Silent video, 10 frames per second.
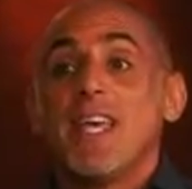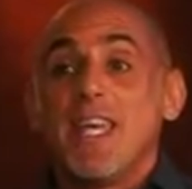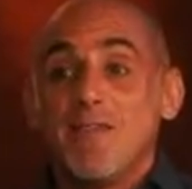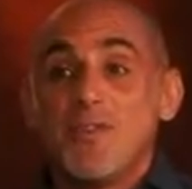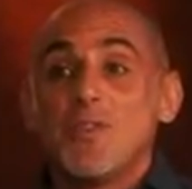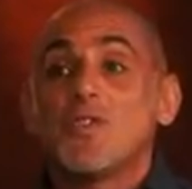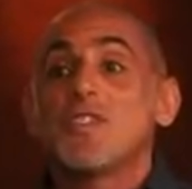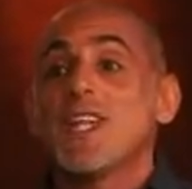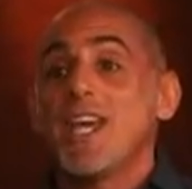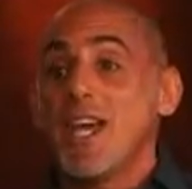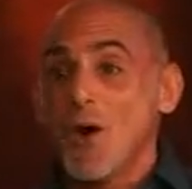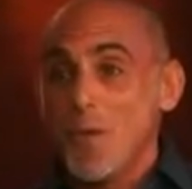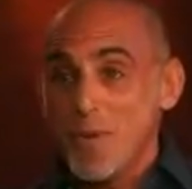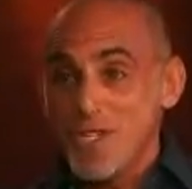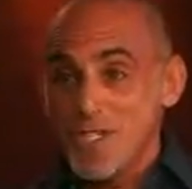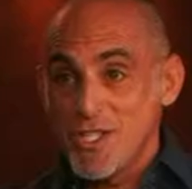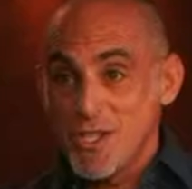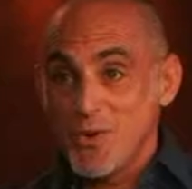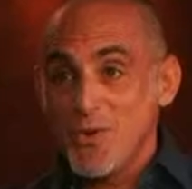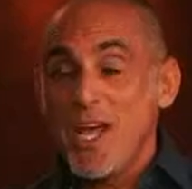if you stay open
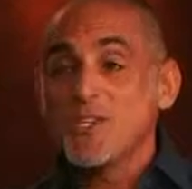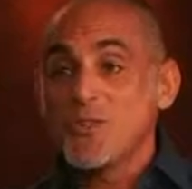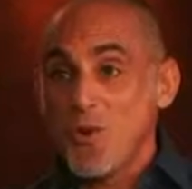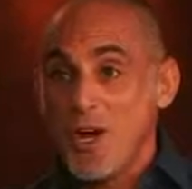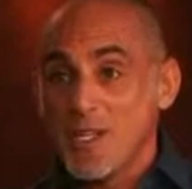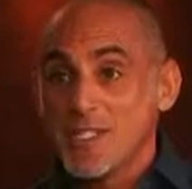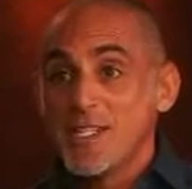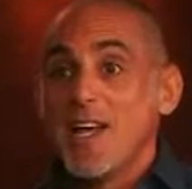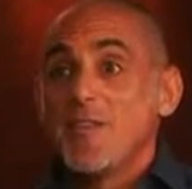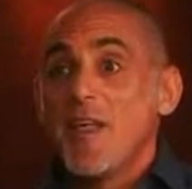to and trust